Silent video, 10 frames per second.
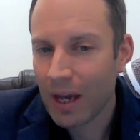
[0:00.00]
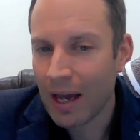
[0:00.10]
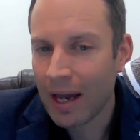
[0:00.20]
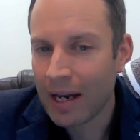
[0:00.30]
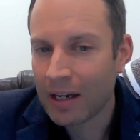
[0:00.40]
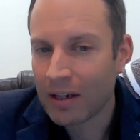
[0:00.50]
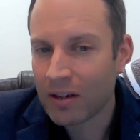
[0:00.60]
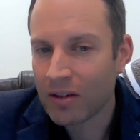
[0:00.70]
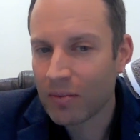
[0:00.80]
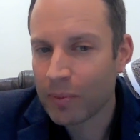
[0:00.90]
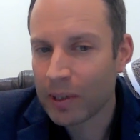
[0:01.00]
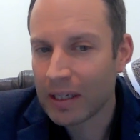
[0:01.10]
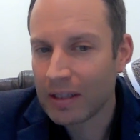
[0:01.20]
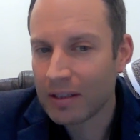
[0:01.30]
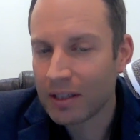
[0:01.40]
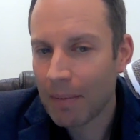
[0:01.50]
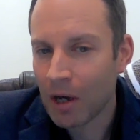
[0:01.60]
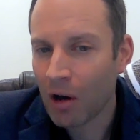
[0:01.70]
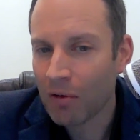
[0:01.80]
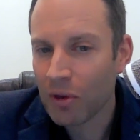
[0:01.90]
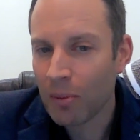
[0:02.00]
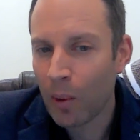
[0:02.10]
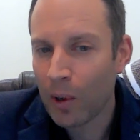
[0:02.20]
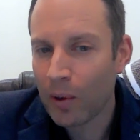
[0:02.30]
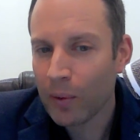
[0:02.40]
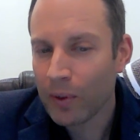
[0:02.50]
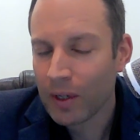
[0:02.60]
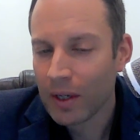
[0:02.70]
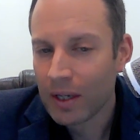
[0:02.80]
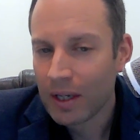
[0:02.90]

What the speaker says: and be coming off the boil